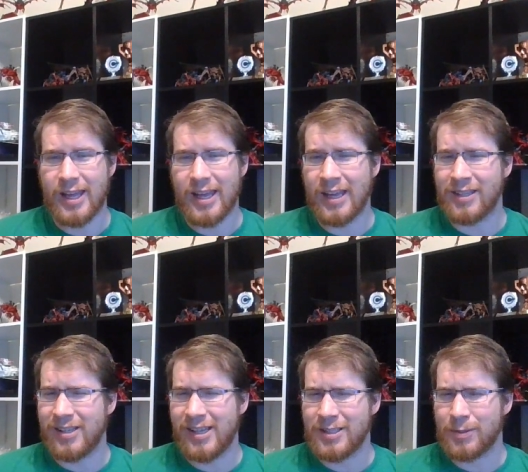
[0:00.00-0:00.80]
It
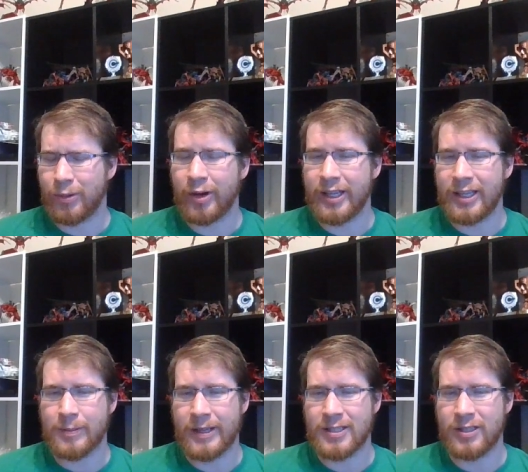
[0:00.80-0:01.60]
is pretty
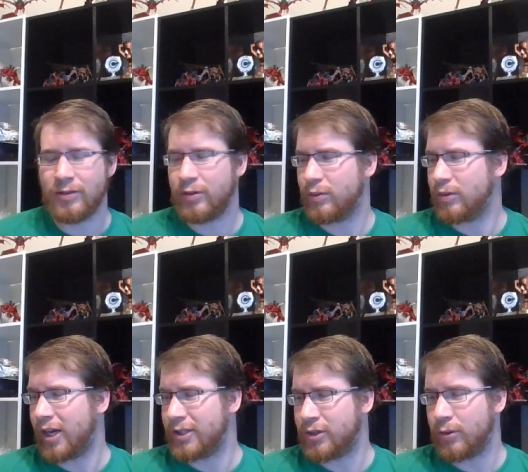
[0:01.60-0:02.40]
expensive.
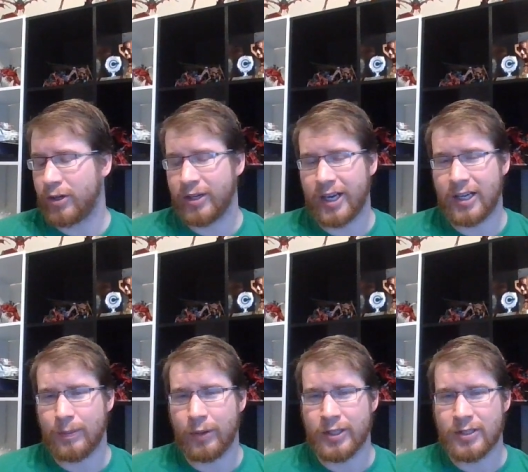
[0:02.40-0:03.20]
Uh, 280
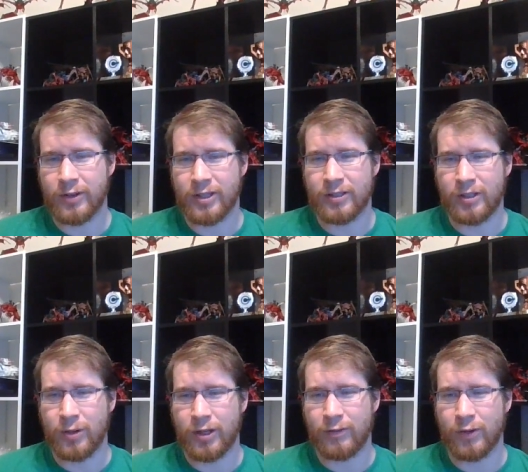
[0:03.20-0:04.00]
points for the
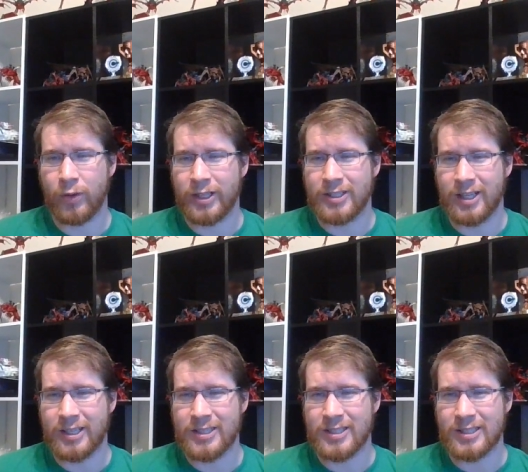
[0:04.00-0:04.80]
unit for what it
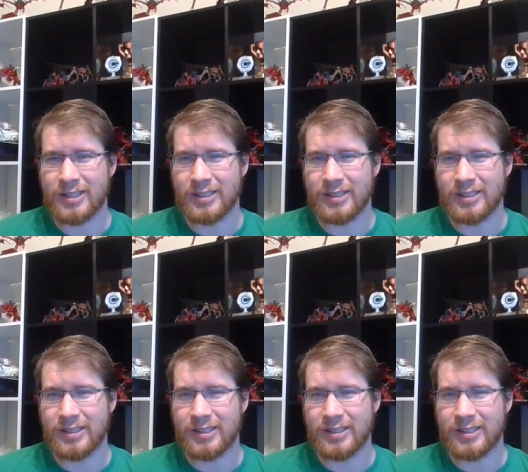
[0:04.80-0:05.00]
does